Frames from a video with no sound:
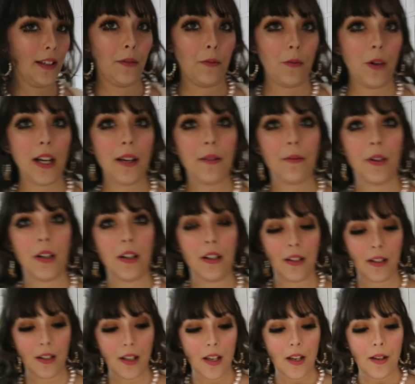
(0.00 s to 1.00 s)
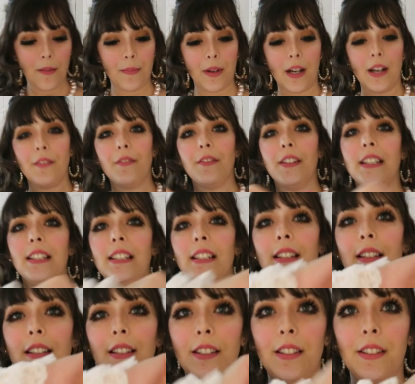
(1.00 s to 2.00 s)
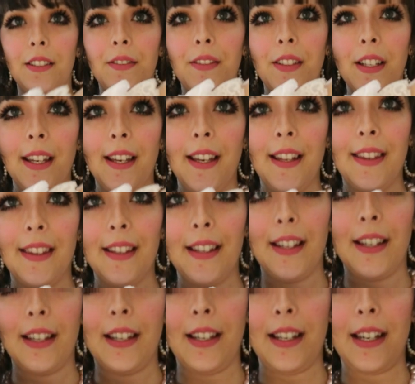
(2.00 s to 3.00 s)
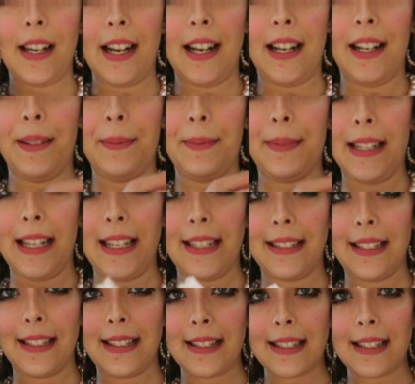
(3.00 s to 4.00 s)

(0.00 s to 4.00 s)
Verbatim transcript: and the white one, but I really love the um, lacy